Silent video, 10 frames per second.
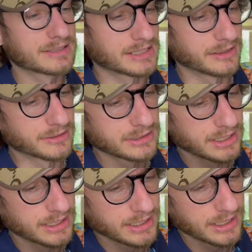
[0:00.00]
So,
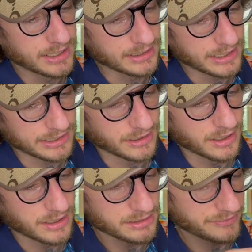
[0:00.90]
and like
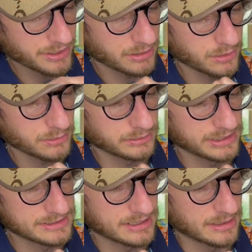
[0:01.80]
all of the gold
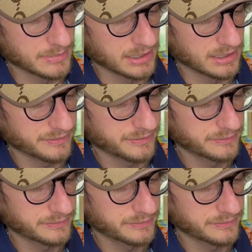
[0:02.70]
has come off.